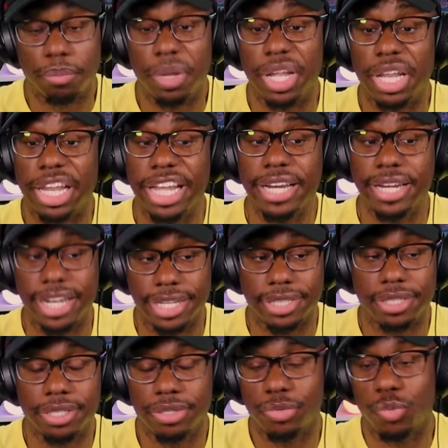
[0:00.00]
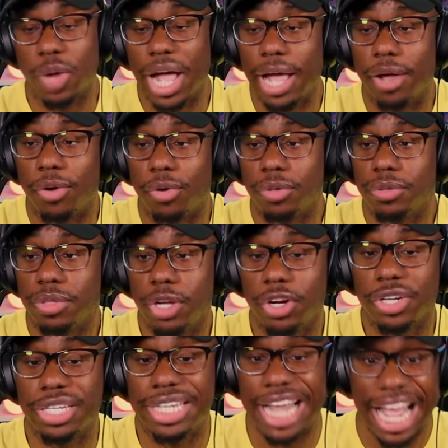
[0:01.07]
Malignant? Wow.
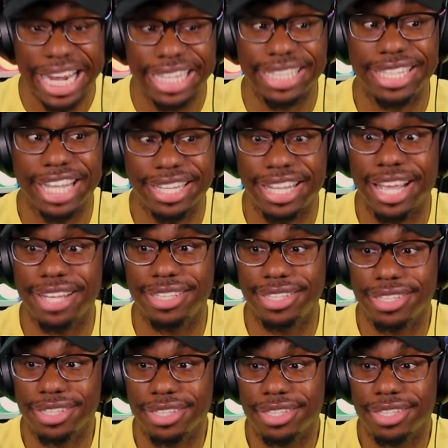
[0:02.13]
Her daddy said that?